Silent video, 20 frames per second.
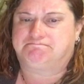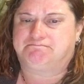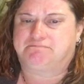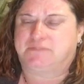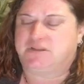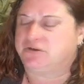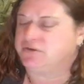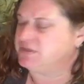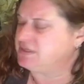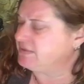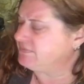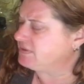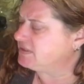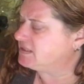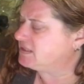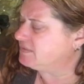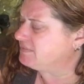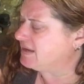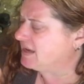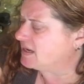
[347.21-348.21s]
there's even
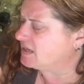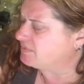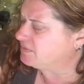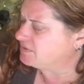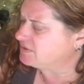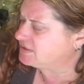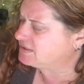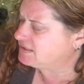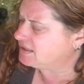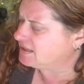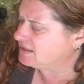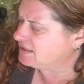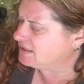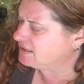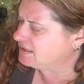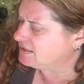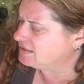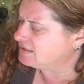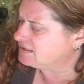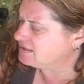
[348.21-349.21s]
some animal
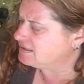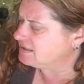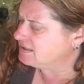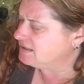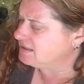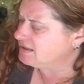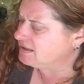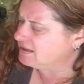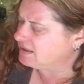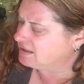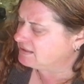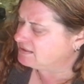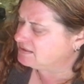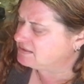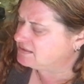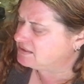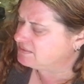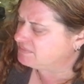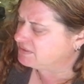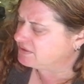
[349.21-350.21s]
studies
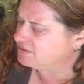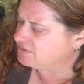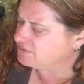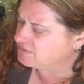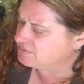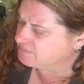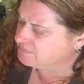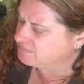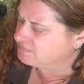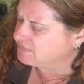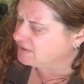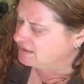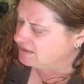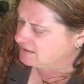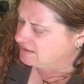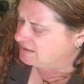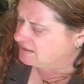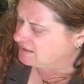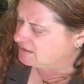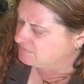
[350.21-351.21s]
and some other
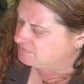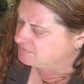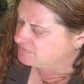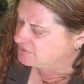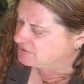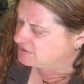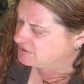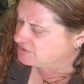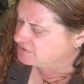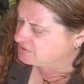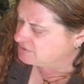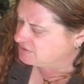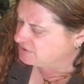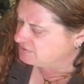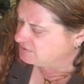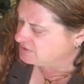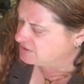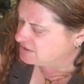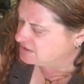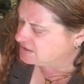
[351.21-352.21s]
um, traditional
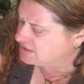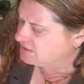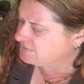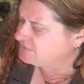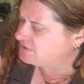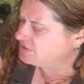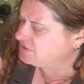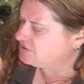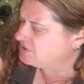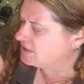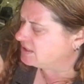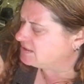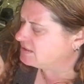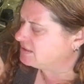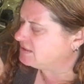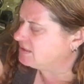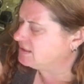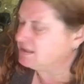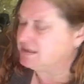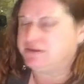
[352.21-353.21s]
uses that have suggested
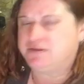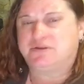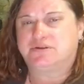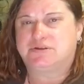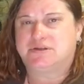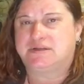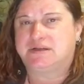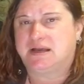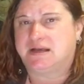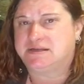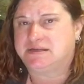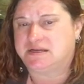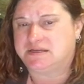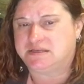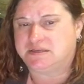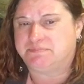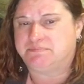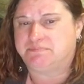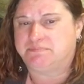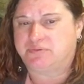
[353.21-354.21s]
that there's an
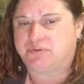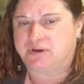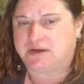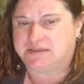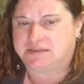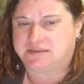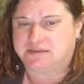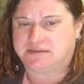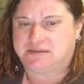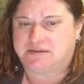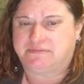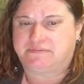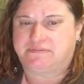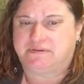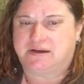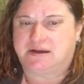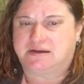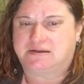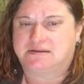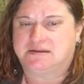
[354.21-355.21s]
antidepressant
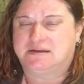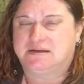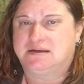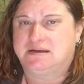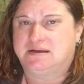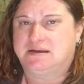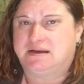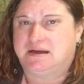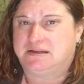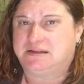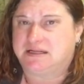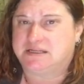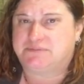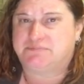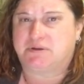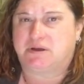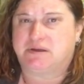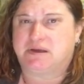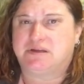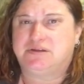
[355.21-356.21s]
effect. And that's
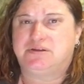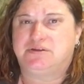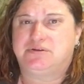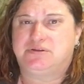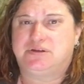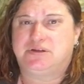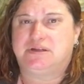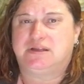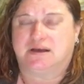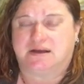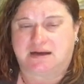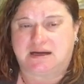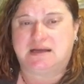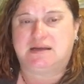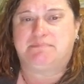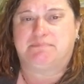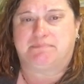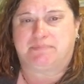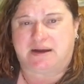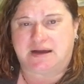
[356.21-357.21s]
probably due to the high
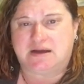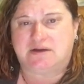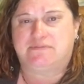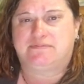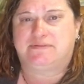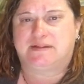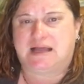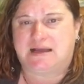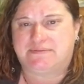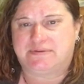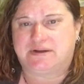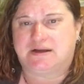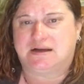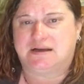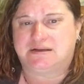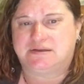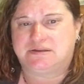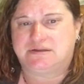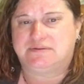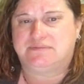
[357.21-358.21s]

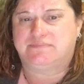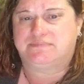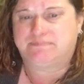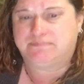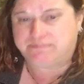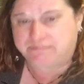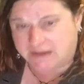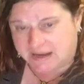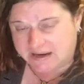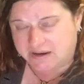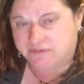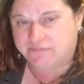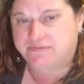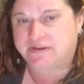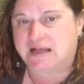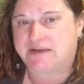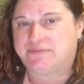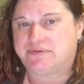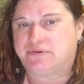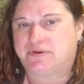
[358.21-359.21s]
bioflavonoid,
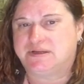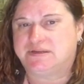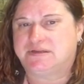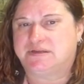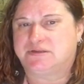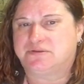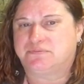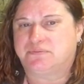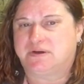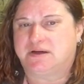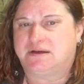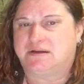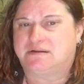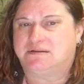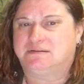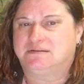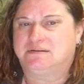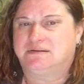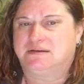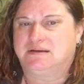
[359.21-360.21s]
bioflavonoids as
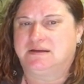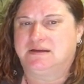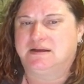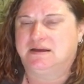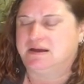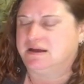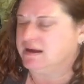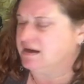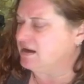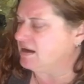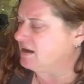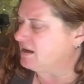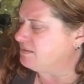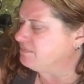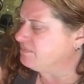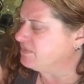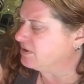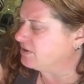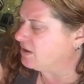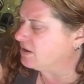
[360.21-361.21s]
well.
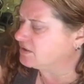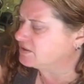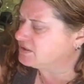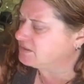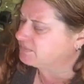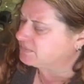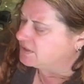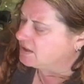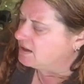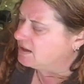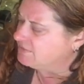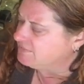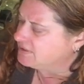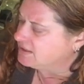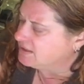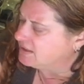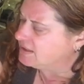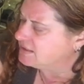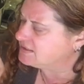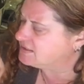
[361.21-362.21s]
Um, there are some
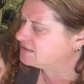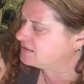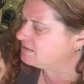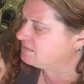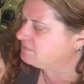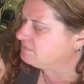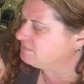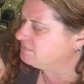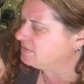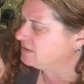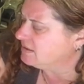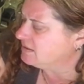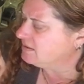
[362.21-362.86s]
caveats, some